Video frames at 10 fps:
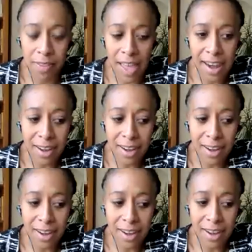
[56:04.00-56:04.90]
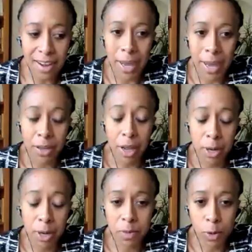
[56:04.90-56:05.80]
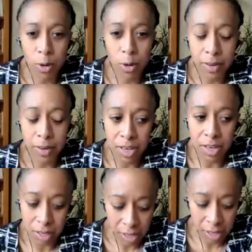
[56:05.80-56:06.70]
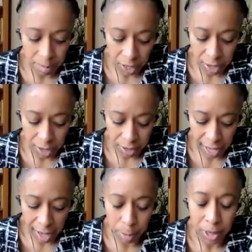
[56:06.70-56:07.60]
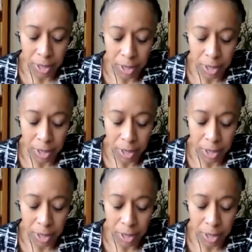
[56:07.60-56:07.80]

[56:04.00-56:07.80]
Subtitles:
in then makes so much more of a difference in terms of closing the gap.